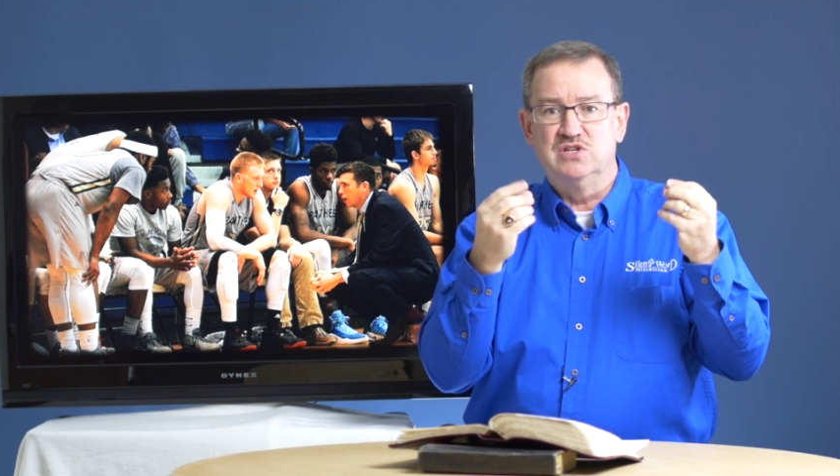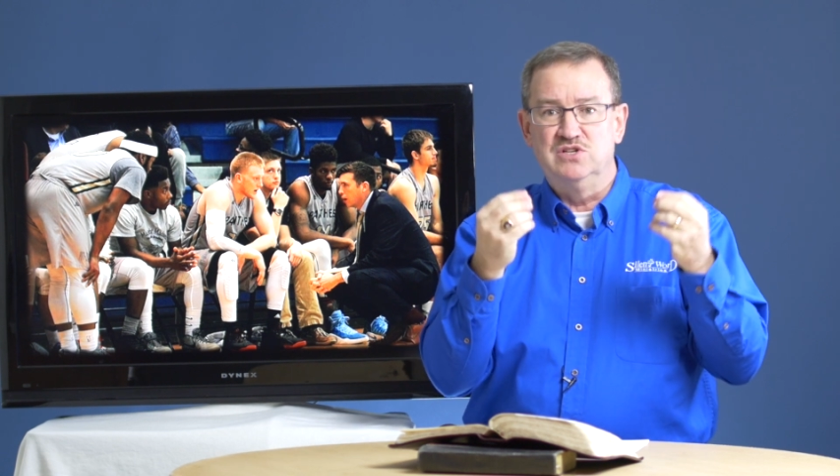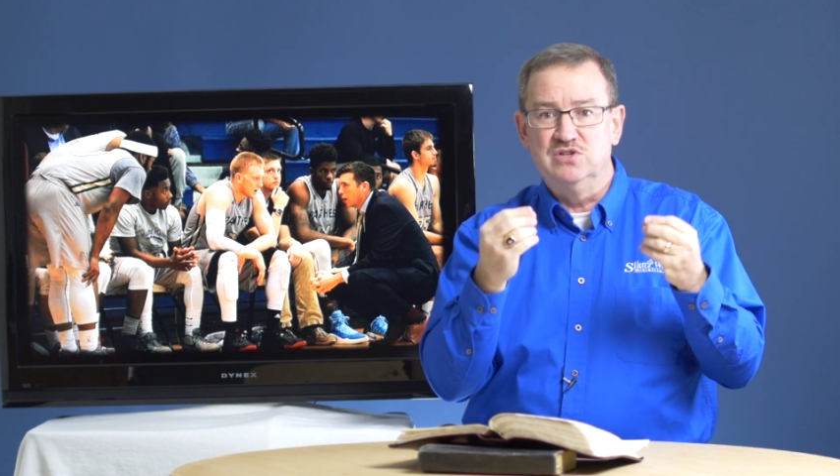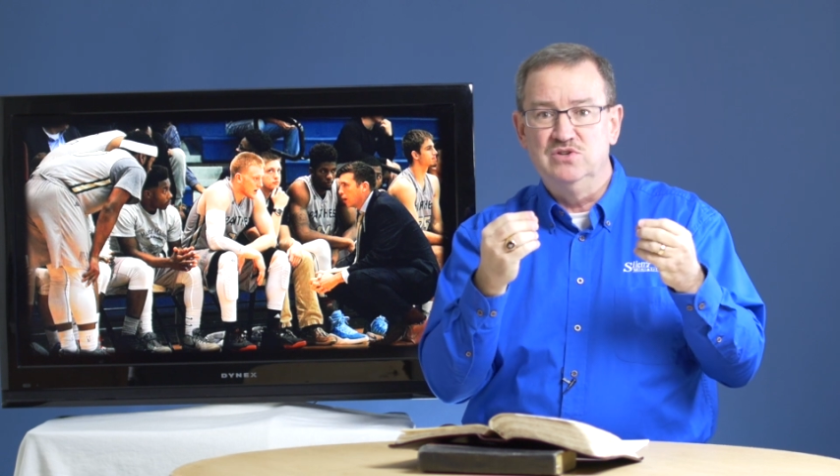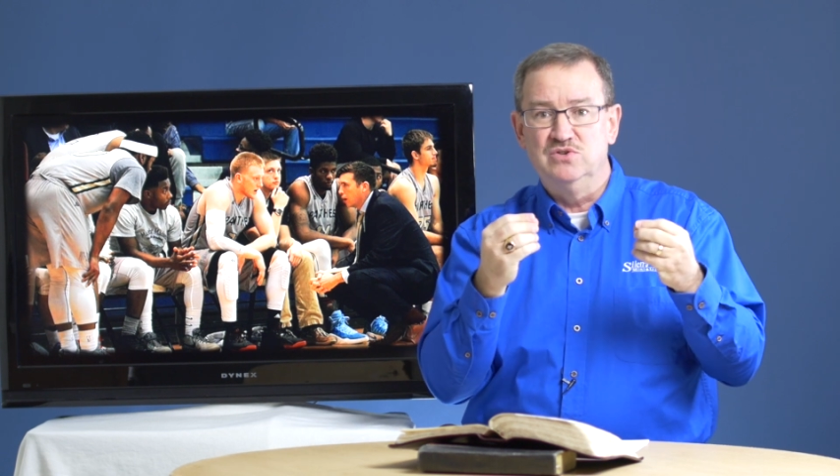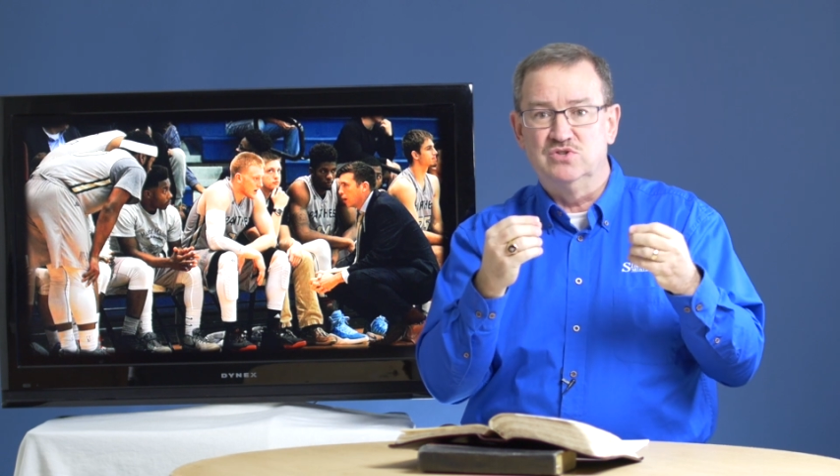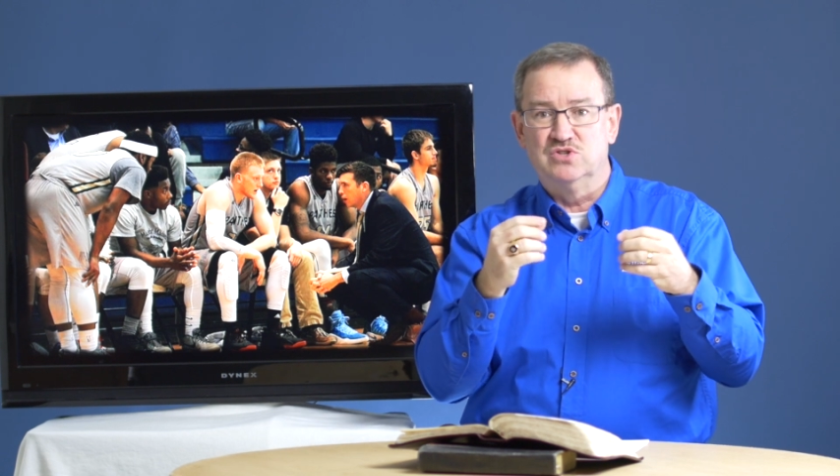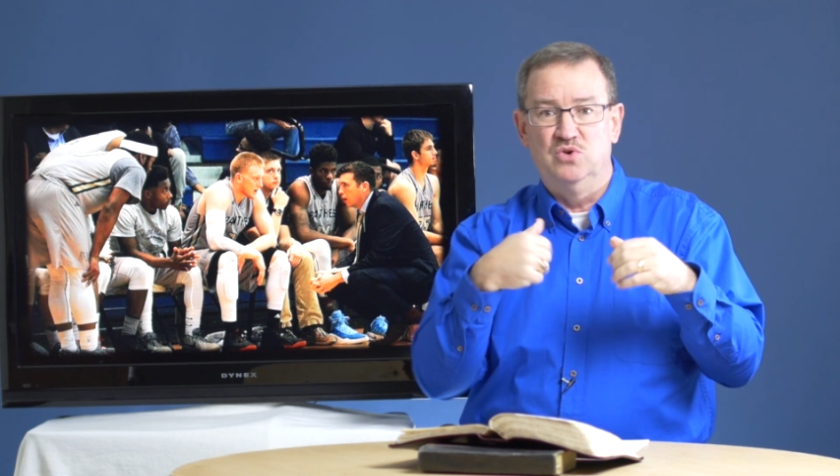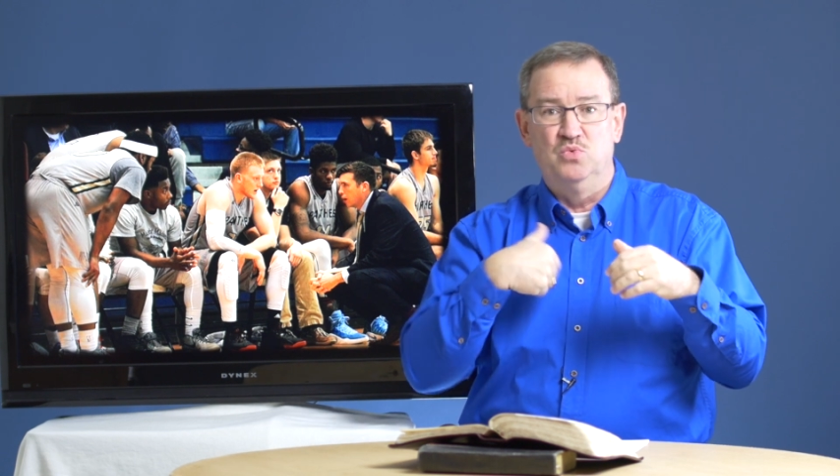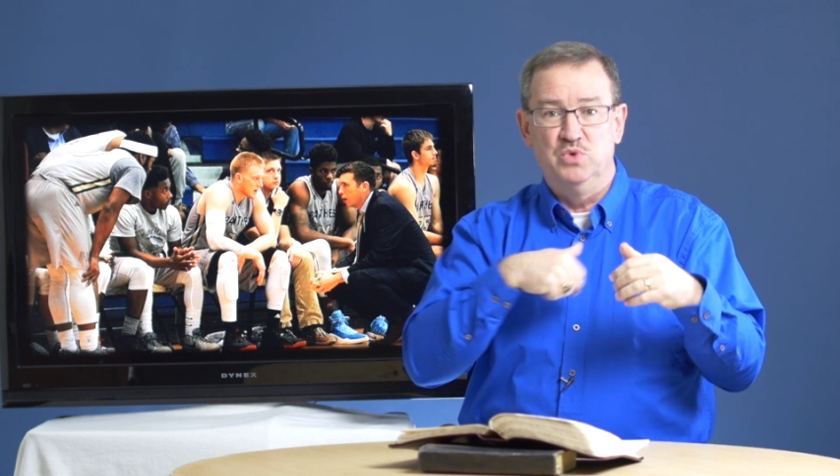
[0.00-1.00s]
to do
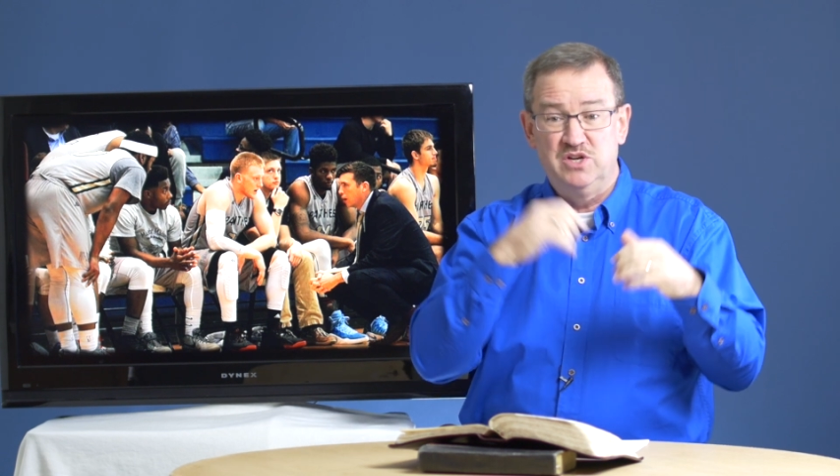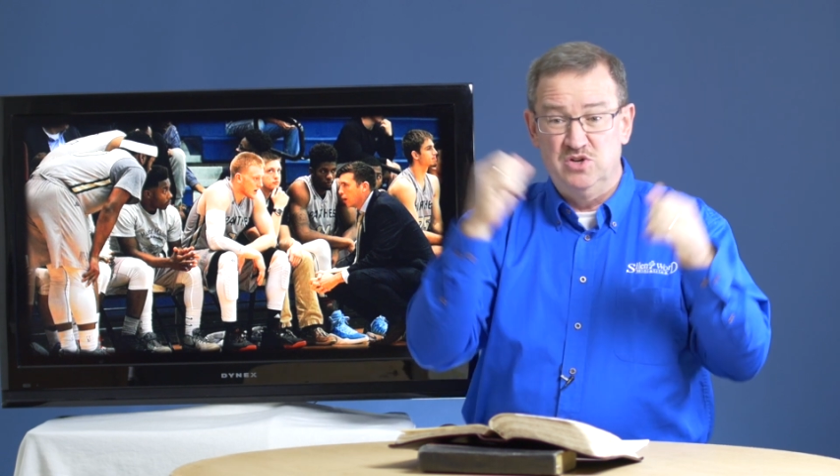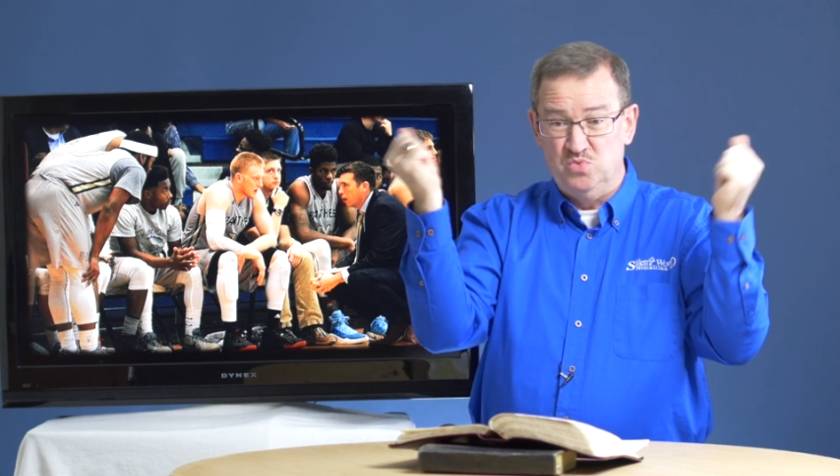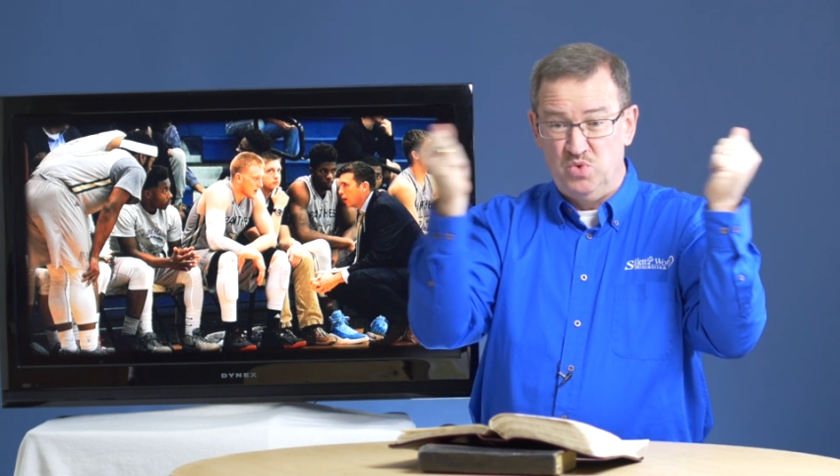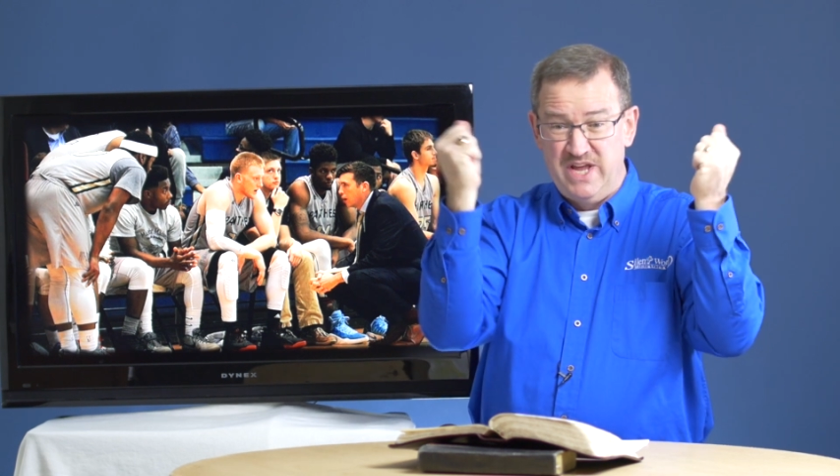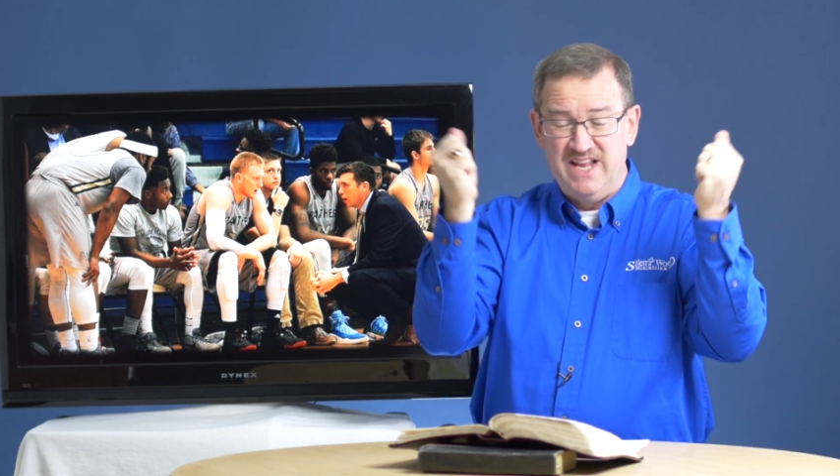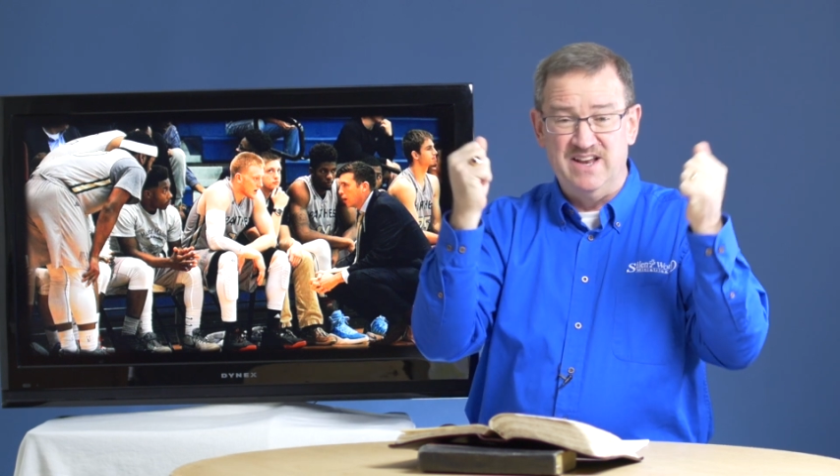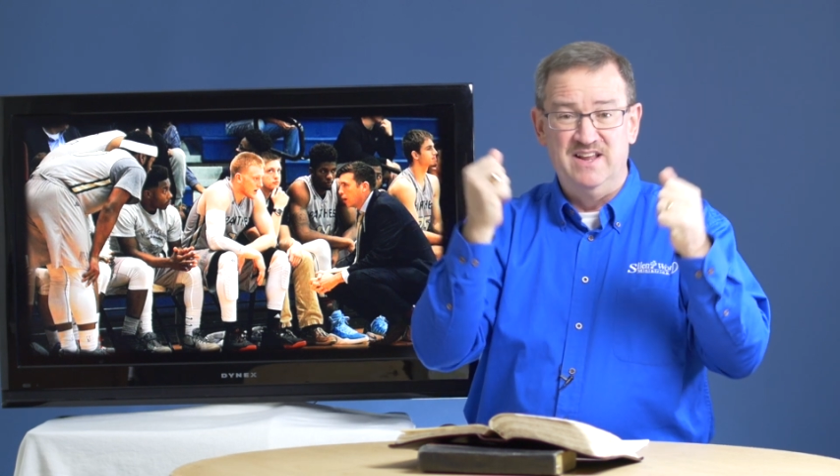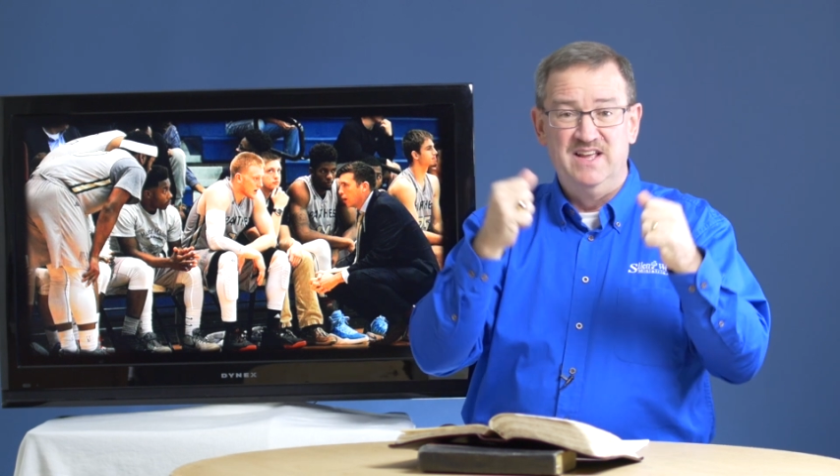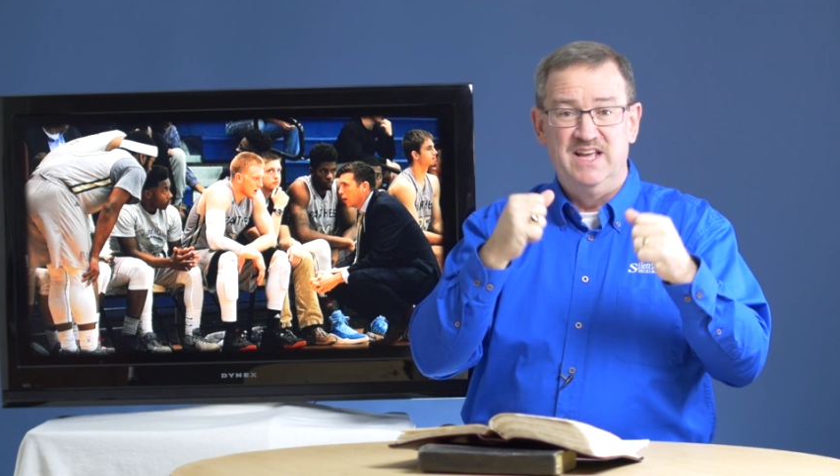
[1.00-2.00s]
so we could win